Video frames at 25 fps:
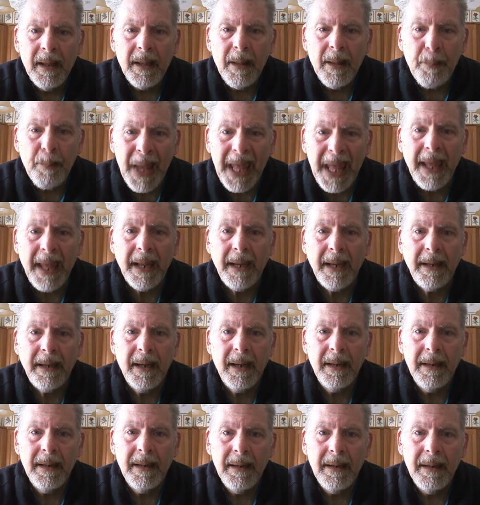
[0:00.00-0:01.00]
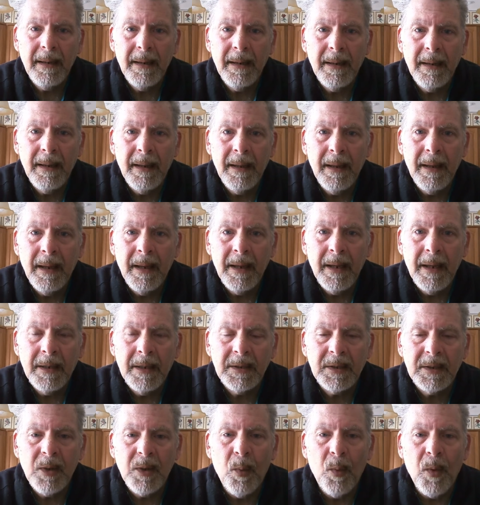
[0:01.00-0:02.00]
the pain.
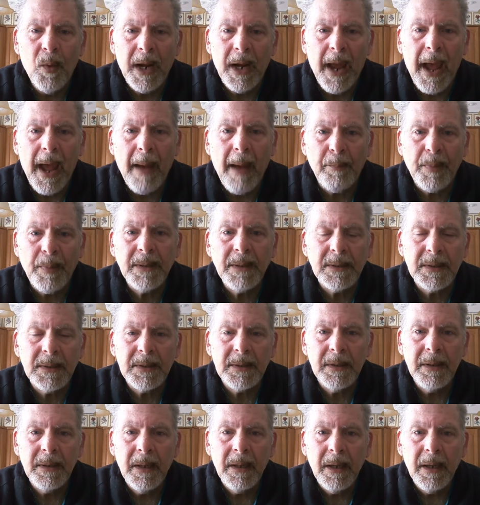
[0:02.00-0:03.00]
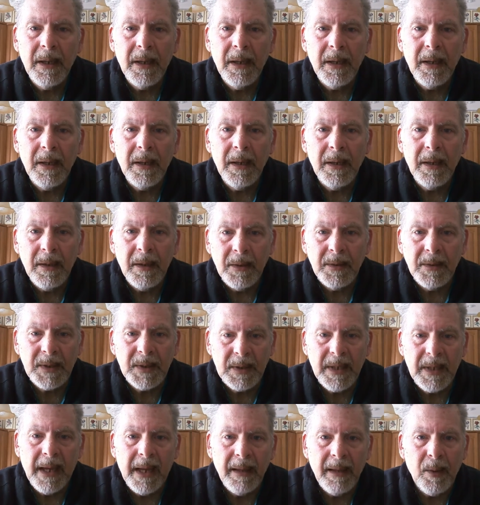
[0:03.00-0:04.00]
So what happens? You
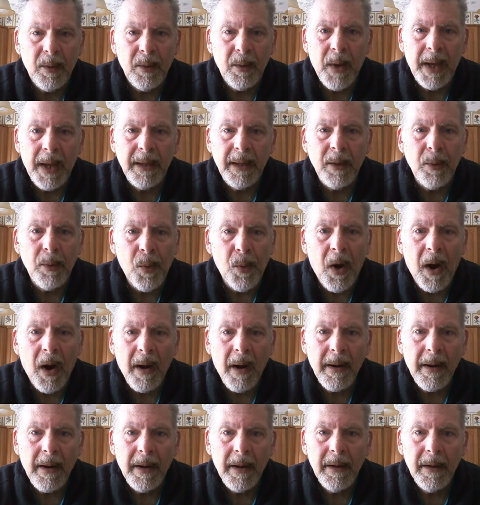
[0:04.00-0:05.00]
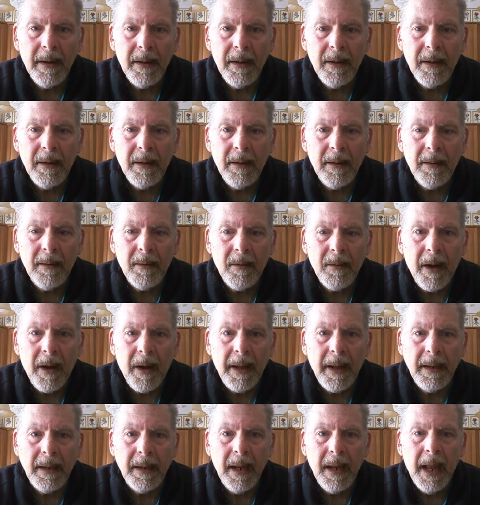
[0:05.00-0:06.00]
stay the way you are,
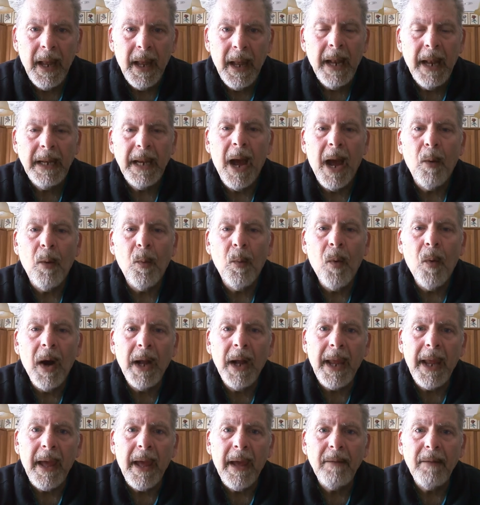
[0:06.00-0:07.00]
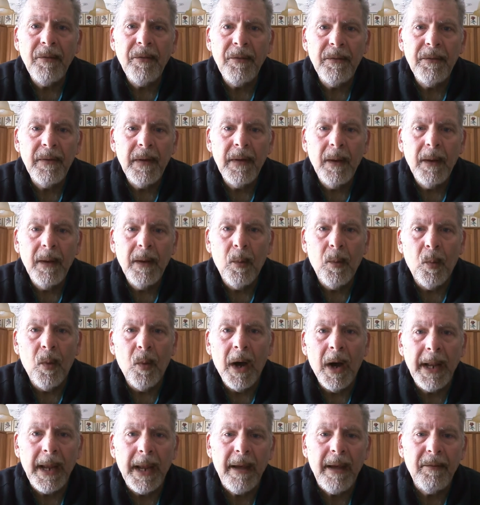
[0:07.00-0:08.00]
right? Now, what
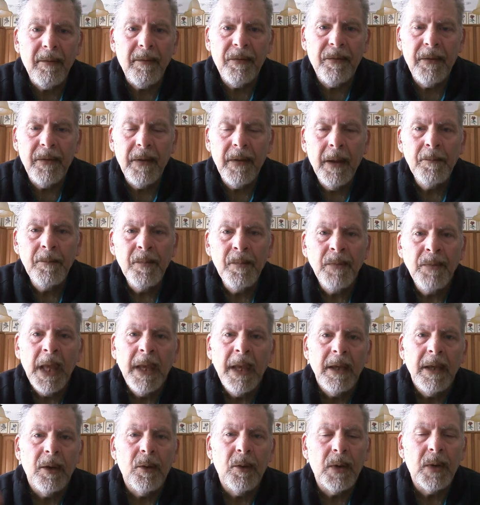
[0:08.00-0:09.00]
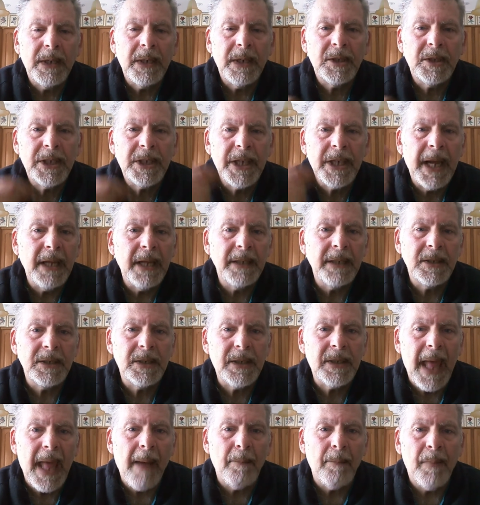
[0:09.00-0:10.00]
if you were to
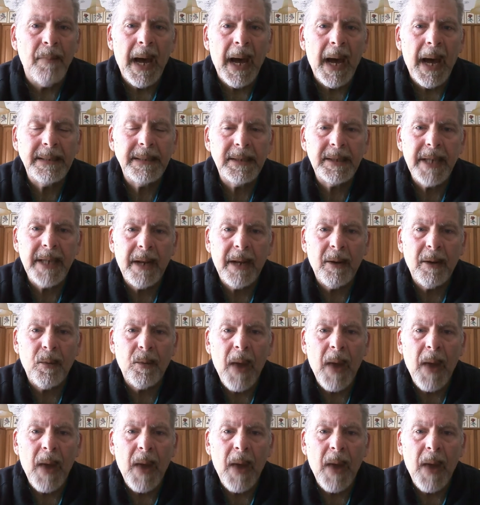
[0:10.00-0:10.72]
change that mindset